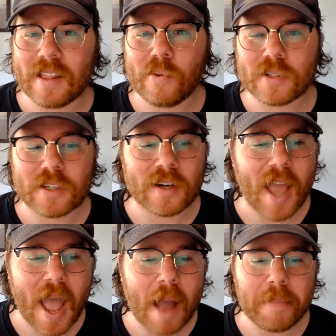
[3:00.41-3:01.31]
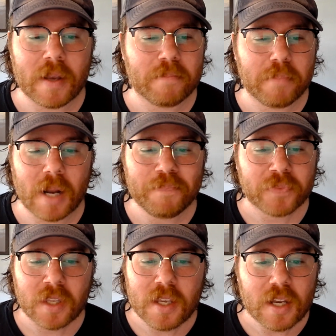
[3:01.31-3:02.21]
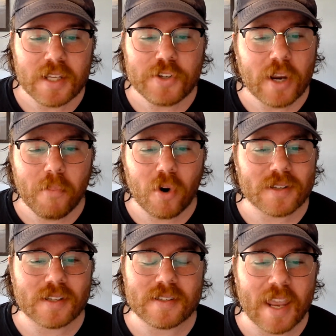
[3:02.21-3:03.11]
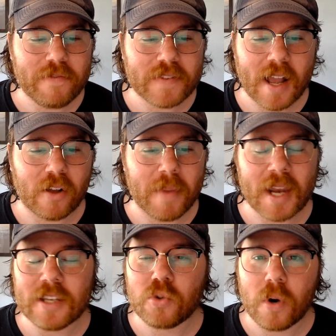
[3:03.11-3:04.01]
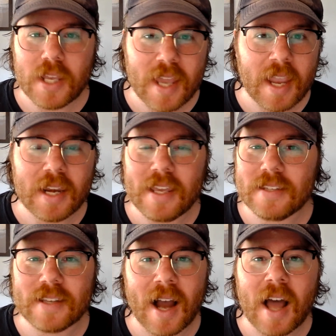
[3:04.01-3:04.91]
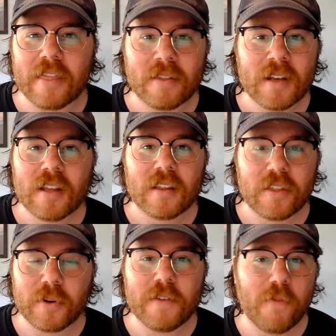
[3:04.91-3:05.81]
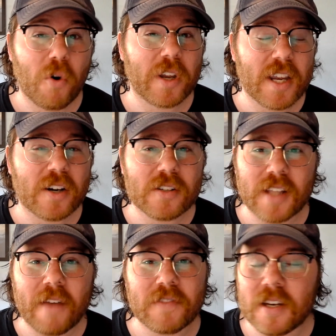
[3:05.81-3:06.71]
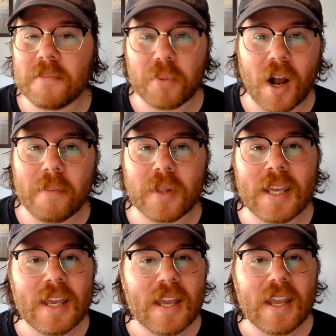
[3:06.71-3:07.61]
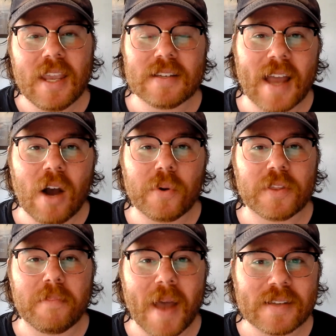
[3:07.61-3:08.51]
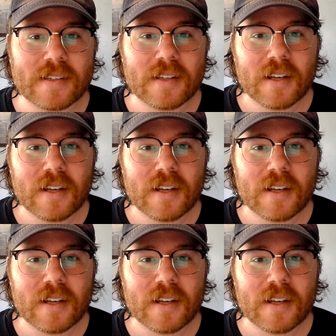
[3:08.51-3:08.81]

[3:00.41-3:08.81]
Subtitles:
what's going to happen. But DJ Moore is a safe talent, man. He's 28. He's got 3-4 years left in him probably. He's now with the best